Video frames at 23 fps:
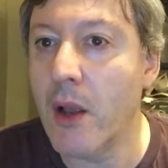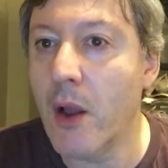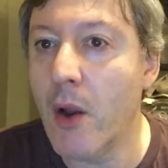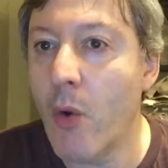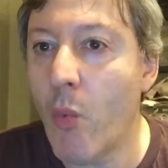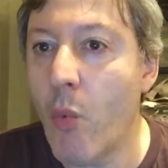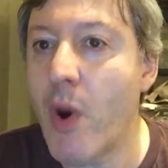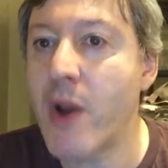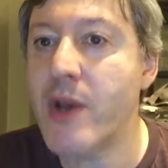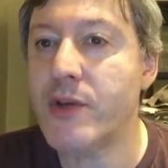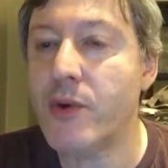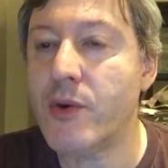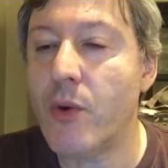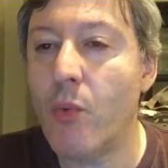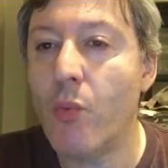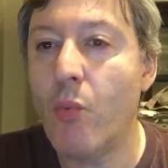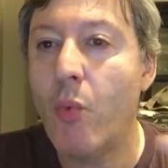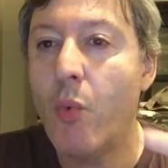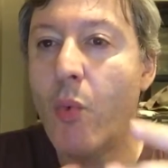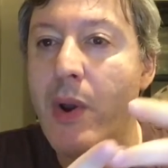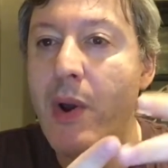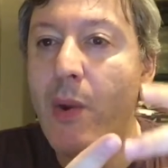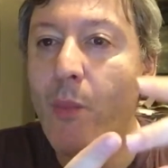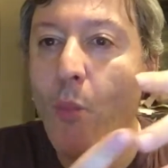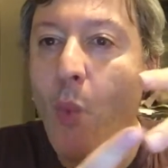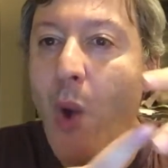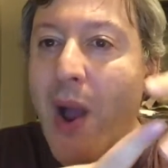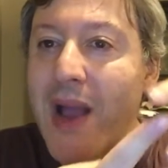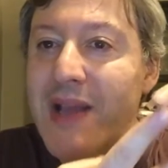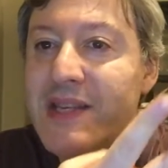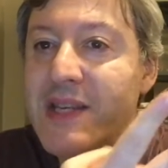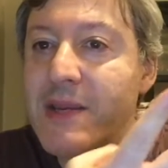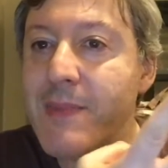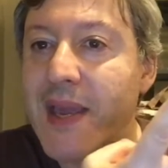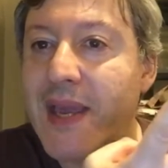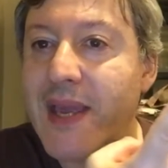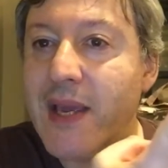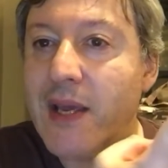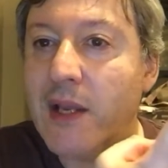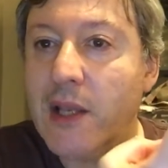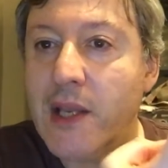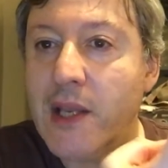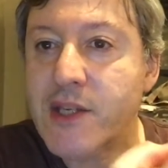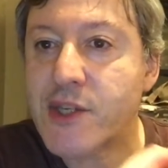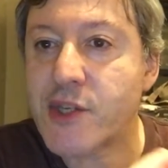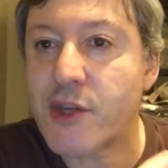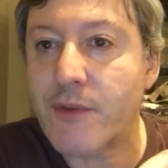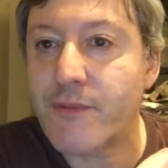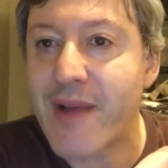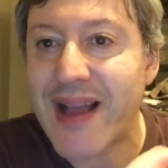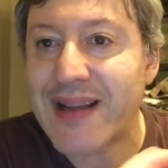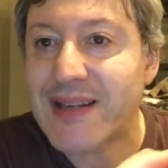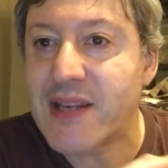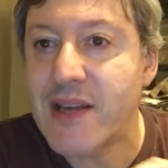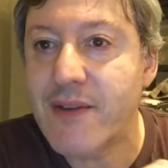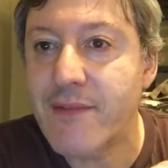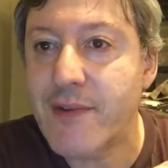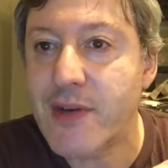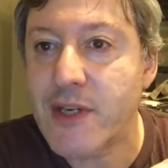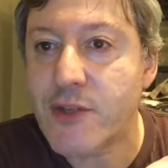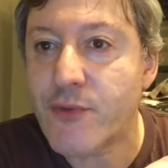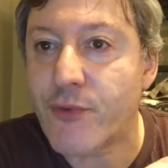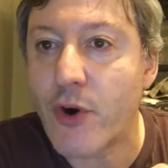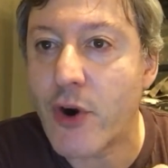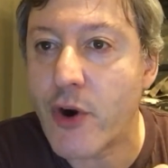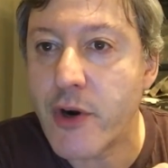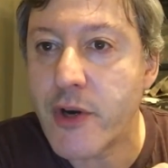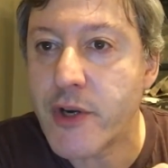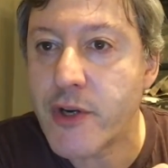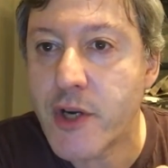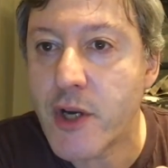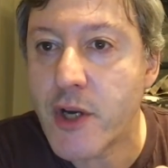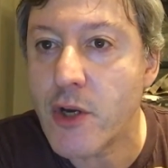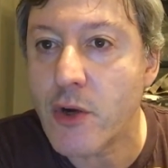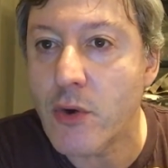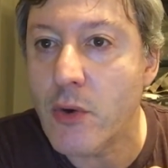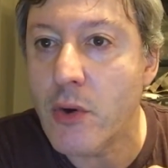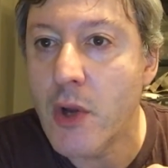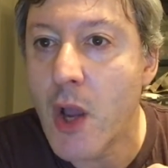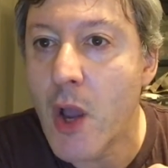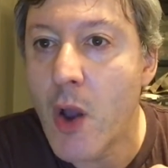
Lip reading: Why is he making a list of activities for her to do?